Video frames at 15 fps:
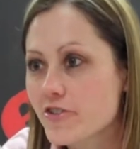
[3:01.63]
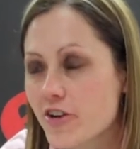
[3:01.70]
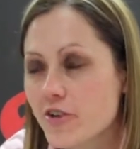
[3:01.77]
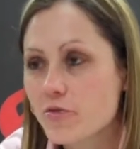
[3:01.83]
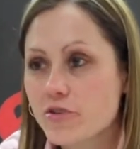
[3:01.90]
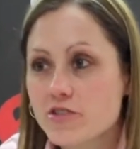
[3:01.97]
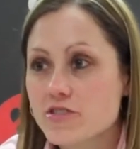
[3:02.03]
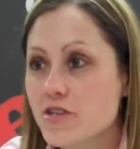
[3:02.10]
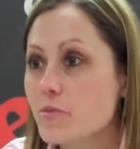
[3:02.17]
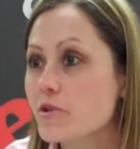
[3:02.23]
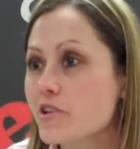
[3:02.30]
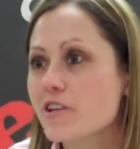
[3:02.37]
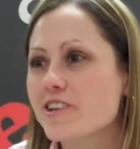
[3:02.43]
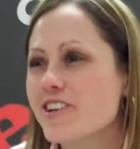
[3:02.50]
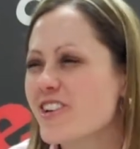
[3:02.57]
and try to win the
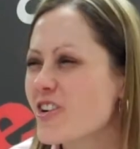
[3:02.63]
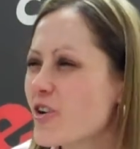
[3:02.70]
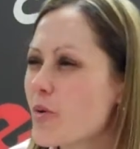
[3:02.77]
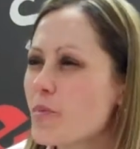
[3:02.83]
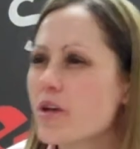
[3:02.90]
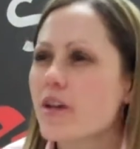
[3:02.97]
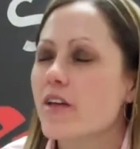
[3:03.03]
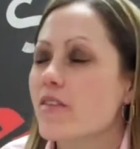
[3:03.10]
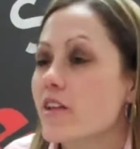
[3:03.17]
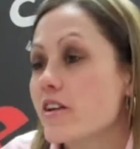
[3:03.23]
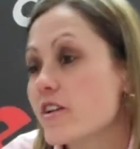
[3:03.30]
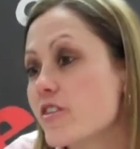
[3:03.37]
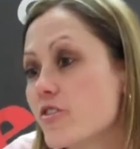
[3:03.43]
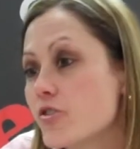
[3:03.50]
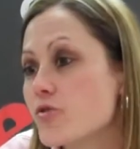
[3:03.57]
Summit League. You know what I mean? And they
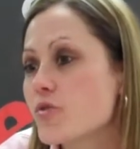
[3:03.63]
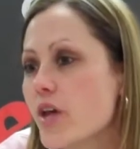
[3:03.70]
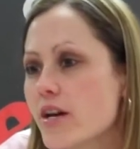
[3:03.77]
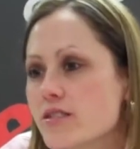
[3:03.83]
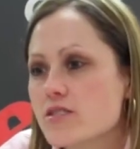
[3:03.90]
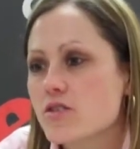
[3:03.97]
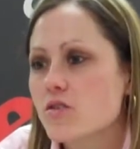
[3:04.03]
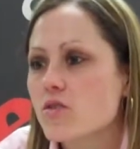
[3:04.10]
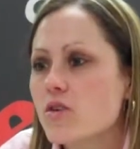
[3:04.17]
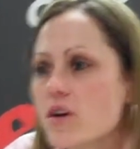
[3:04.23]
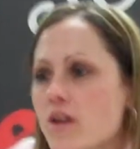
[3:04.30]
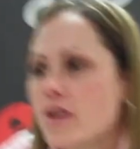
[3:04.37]
didn't do that. So,